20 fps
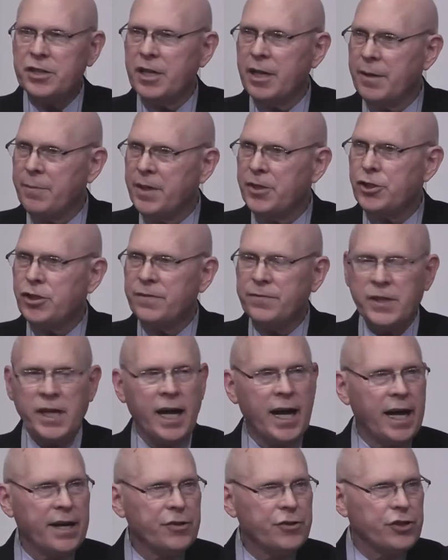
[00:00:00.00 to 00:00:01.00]
and image of
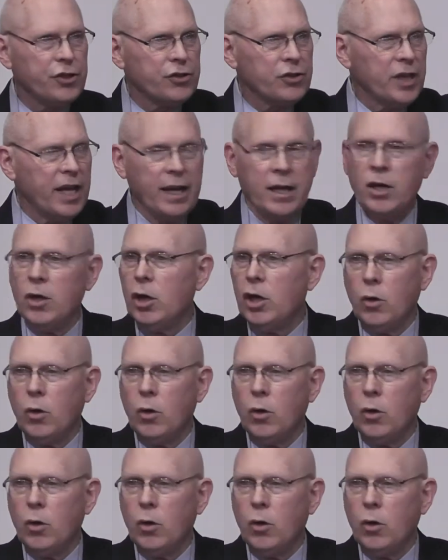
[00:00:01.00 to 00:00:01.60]
God is just like